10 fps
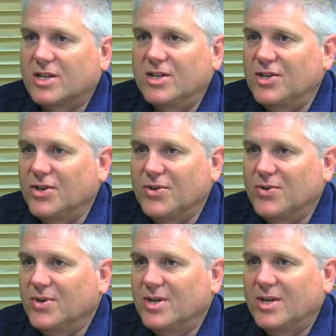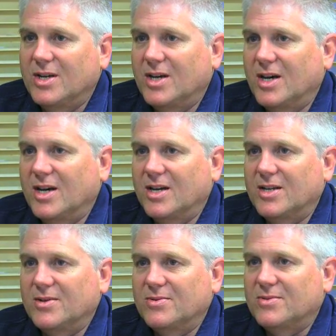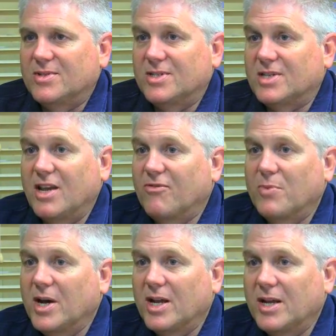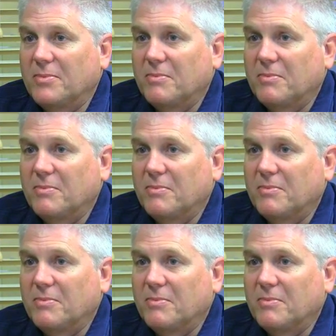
can do to save money.